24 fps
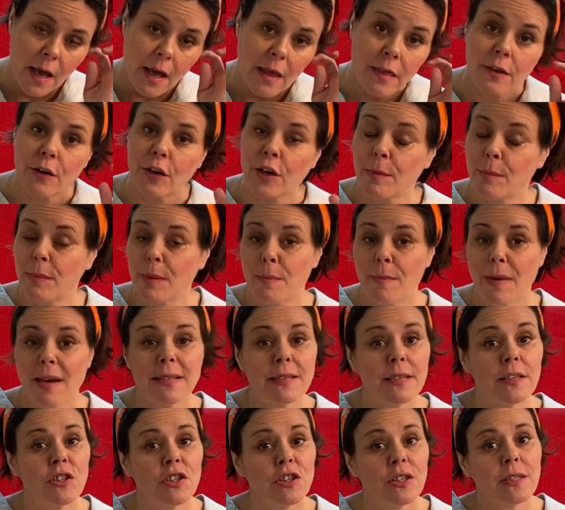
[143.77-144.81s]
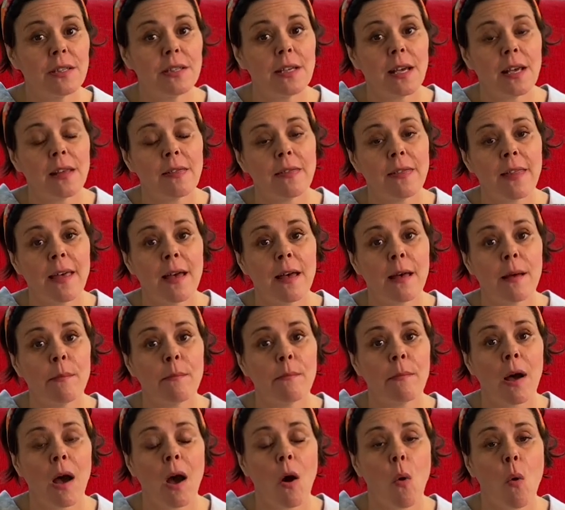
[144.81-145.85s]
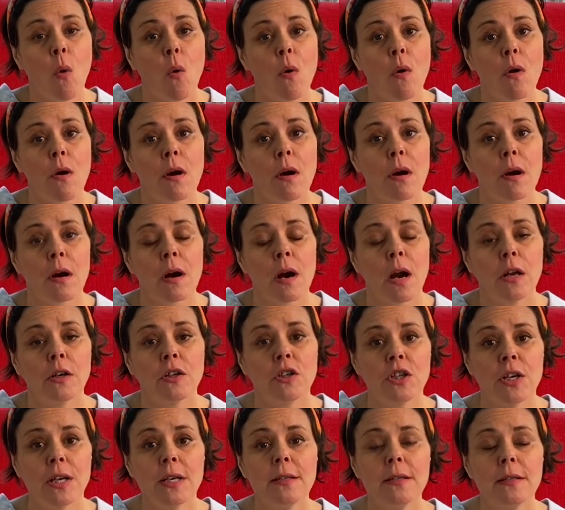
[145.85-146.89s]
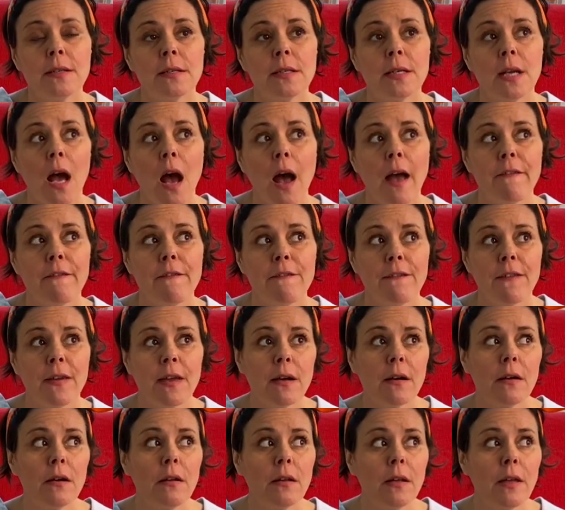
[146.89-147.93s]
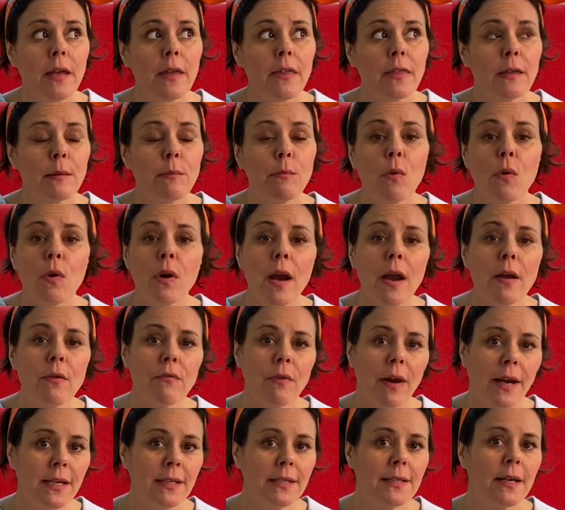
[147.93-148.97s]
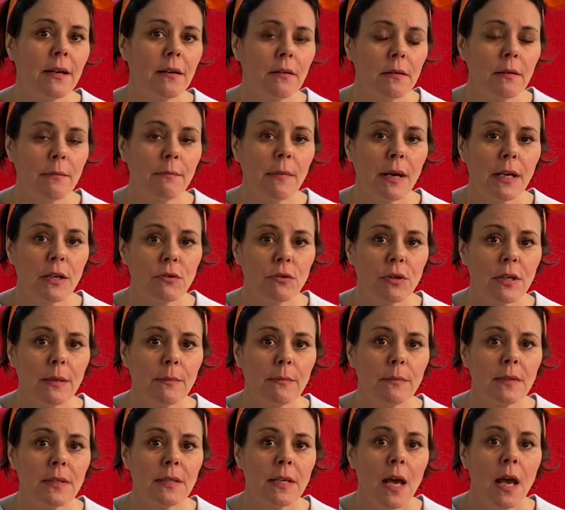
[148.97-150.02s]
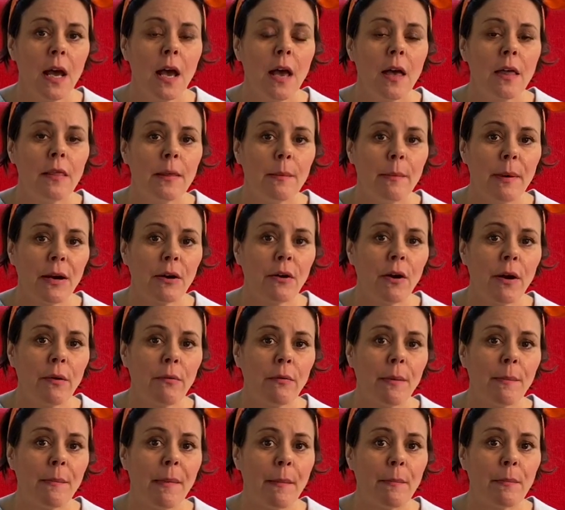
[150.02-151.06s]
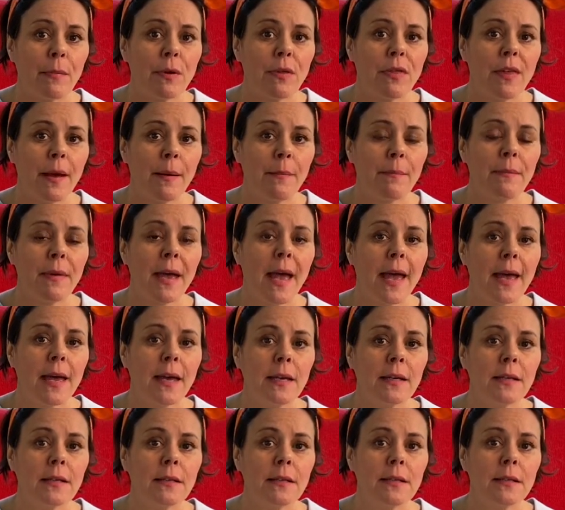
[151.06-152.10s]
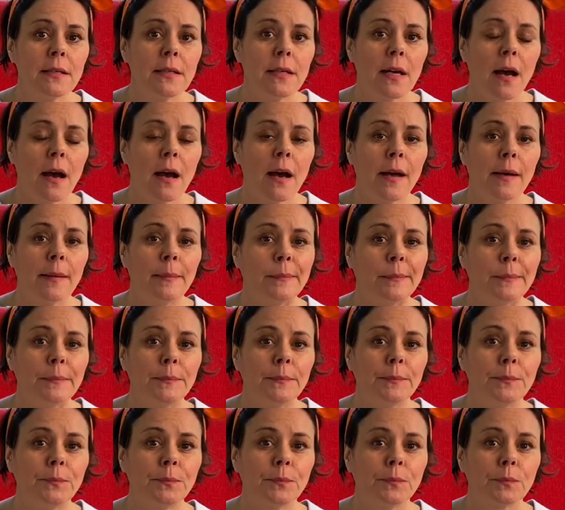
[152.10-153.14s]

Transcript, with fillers: there could be messages in them, or just I feel the more I write down my dreams, the better I remember them, and um,